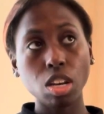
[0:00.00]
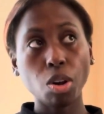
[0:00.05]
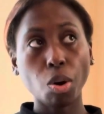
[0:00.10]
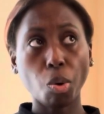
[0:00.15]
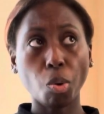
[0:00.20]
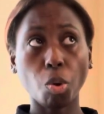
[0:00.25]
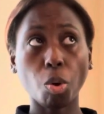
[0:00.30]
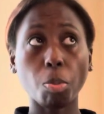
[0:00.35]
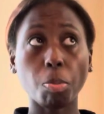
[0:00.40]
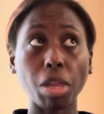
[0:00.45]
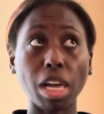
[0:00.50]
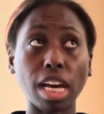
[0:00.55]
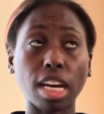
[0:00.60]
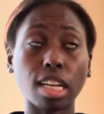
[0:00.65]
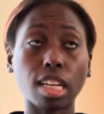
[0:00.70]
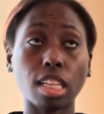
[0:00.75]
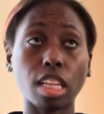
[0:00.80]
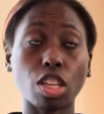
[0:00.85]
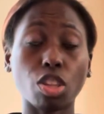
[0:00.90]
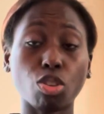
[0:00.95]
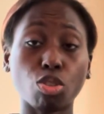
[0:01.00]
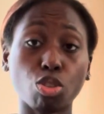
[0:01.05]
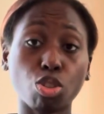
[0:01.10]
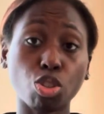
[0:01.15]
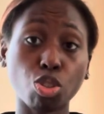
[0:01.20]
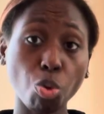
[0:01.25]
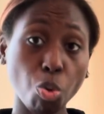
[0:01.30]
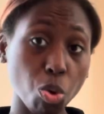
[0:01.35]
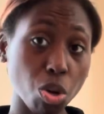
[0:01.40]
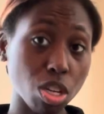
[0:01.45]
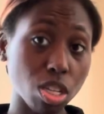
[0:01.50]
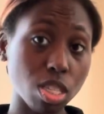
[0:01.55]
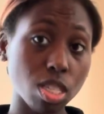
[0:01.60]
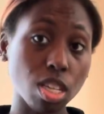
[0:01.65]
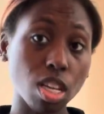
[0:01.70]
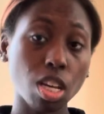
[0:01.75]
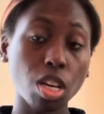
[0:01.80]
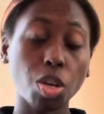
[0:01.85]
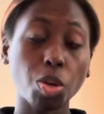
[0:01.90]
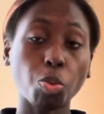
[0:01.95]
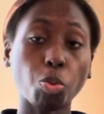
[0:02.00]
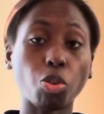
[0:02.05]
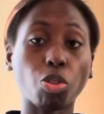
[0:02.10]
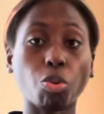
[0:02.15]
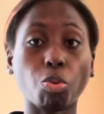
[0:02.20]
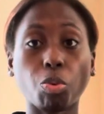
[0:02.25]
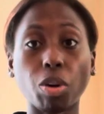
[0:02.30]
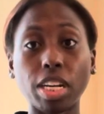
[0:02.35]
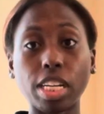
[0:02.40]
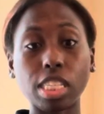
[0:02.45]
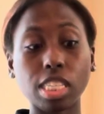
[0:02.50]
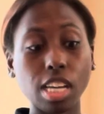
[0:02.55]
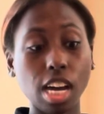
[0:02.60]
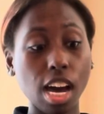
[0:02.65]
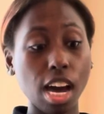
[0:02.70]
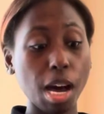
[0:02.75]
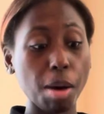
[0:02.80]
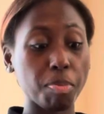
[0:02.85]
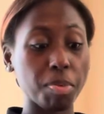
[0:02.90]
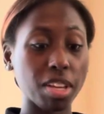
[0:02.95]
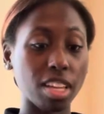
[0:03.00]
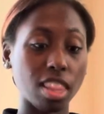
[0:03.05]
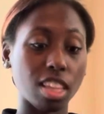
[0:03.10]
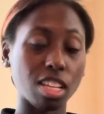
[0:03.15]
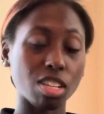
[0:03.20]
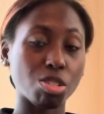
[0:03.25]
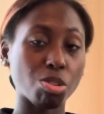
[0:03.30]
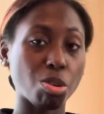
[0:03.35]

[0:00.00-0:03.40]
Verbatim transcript: or black leather shorts with a white top and this